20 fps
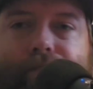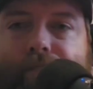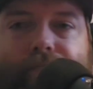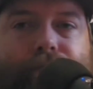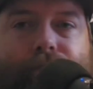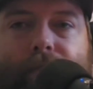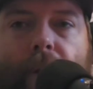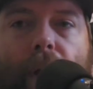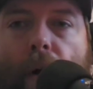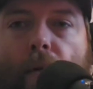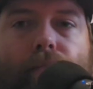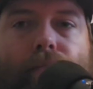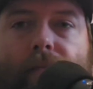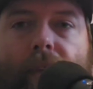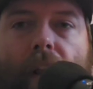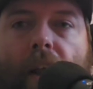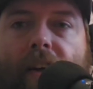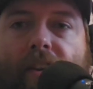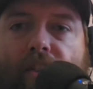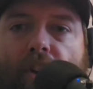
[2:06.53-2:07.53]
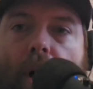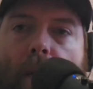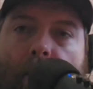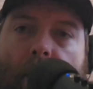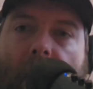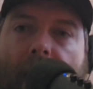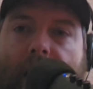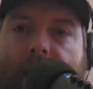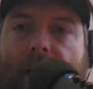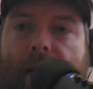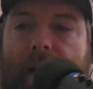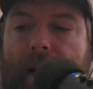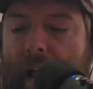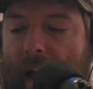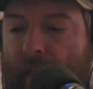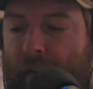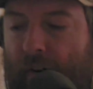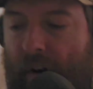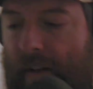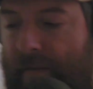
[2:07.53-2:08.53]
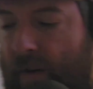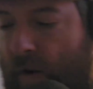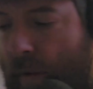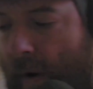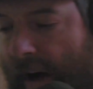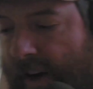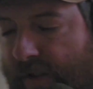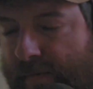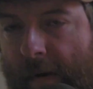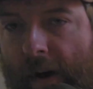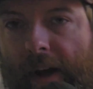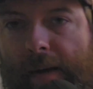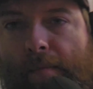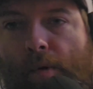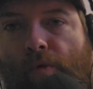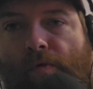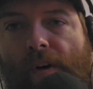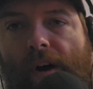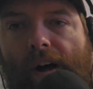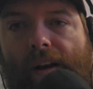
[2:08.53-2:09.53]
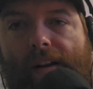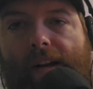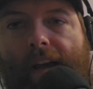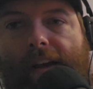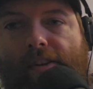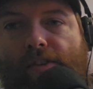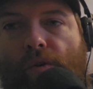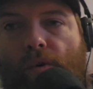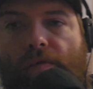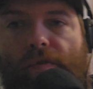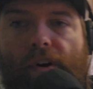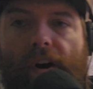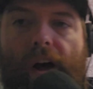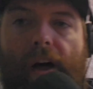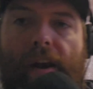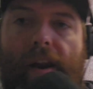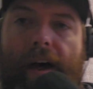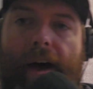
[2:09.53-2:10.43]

No, the lights all blend in together, and if you watch my MUFON case over on